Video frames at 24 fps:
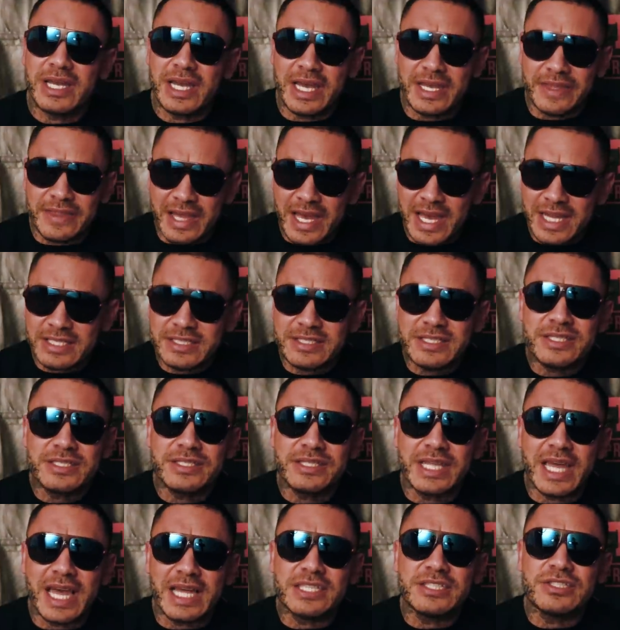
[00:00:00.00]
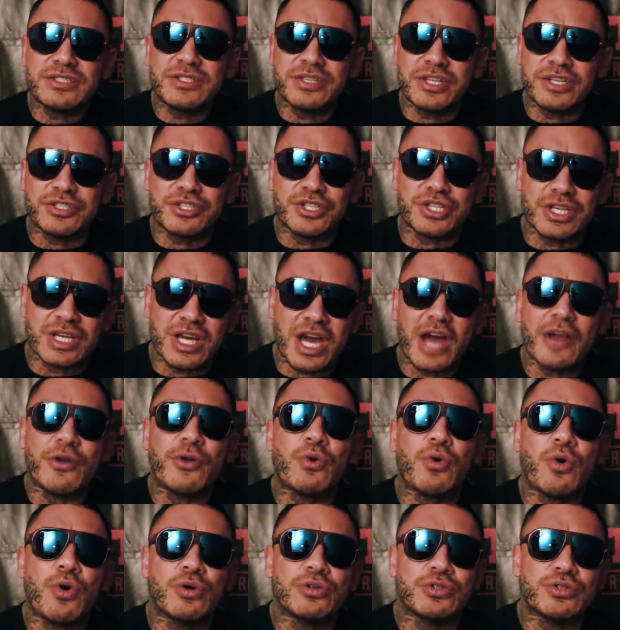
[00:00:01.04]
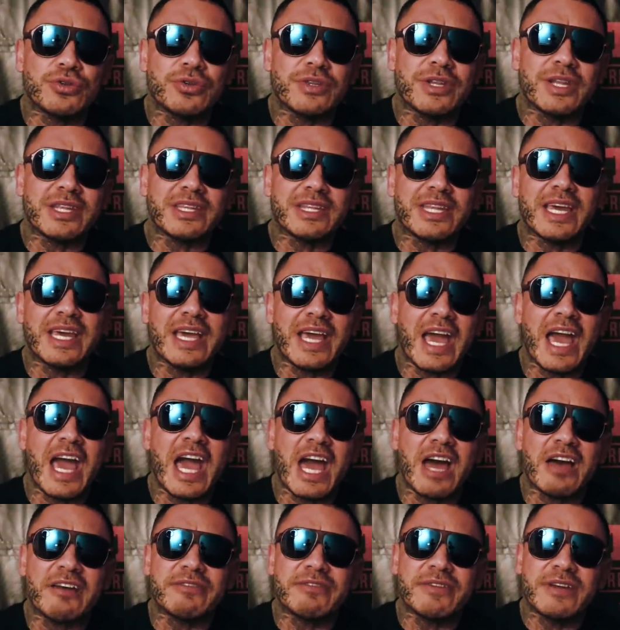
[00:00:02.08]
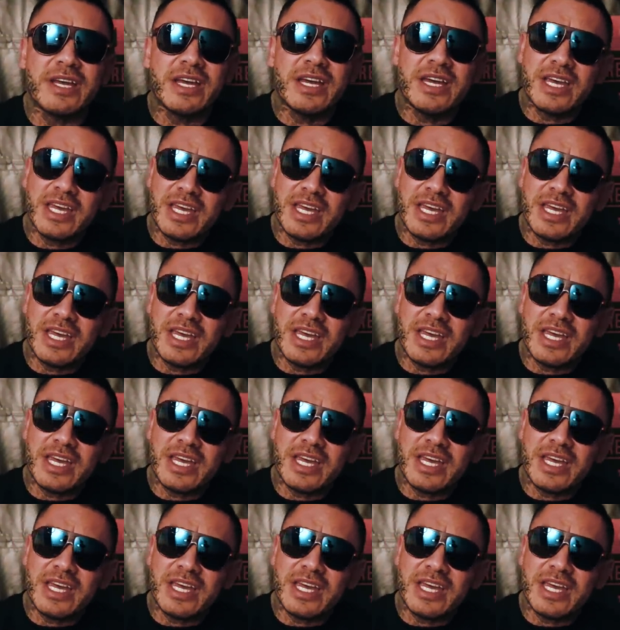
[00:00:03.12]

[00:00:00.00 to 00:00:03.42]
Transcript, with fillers: and that's, that's the Chicano culture that they have.